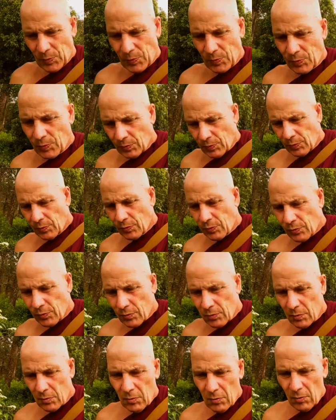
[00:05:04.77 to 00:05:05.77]

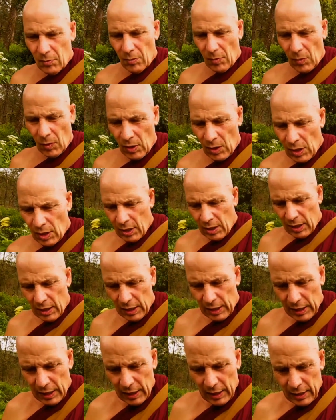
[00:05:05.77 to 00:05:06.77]

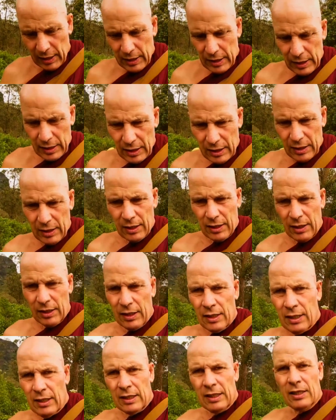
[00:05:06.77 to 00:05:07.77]

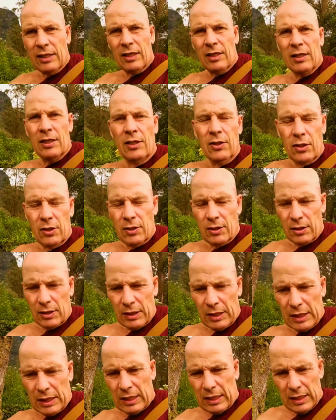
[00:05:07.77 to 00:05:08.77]

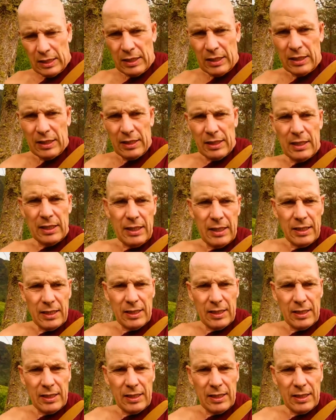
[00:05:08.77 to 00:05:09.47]
(silence)